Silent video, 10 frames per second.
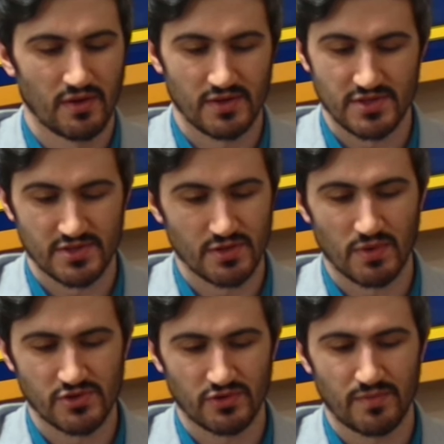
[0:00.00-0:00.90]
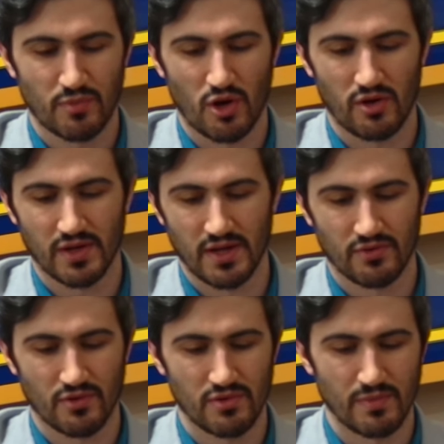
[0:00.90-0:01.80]
Sequentially, Paul getting
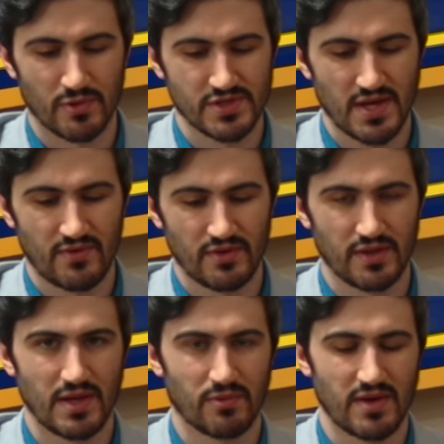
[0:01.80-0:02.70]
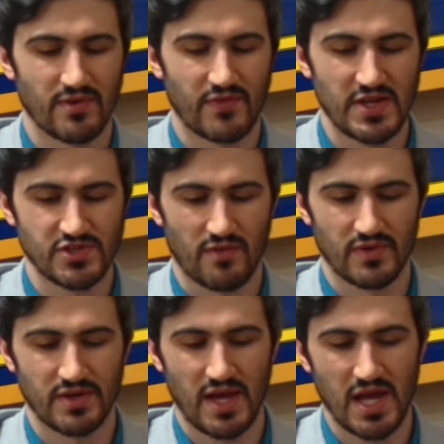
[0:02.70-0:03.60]
33.7%, and they will have a face-off
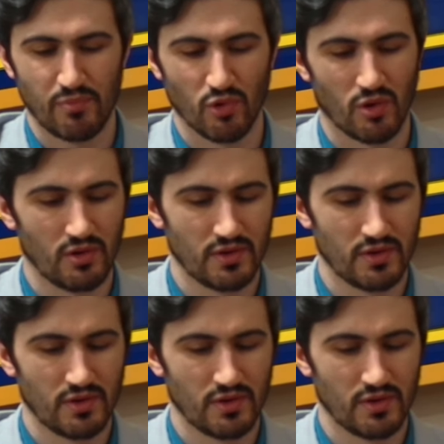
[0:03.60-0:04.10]
in April.